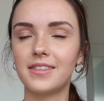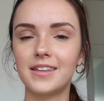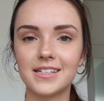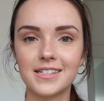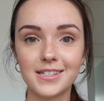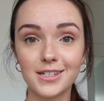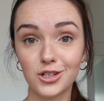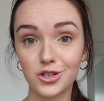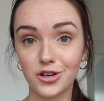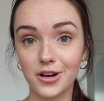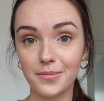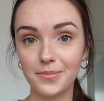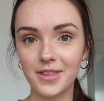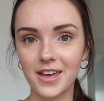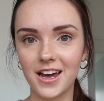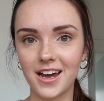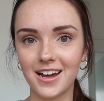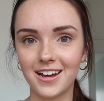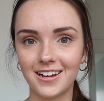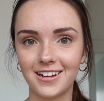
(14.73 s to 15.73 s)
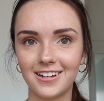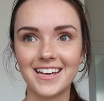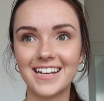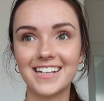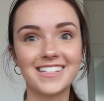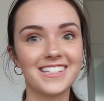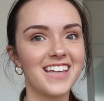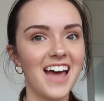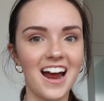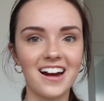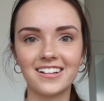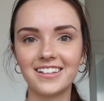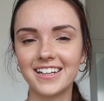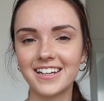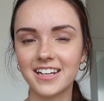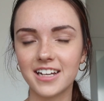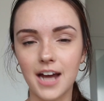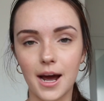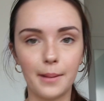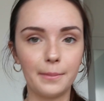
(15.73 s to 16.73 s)
This is a trip that exactly
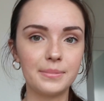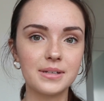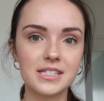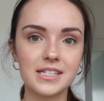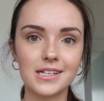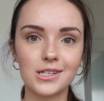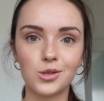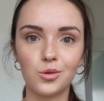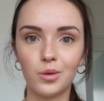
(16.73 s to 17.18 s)
encompasses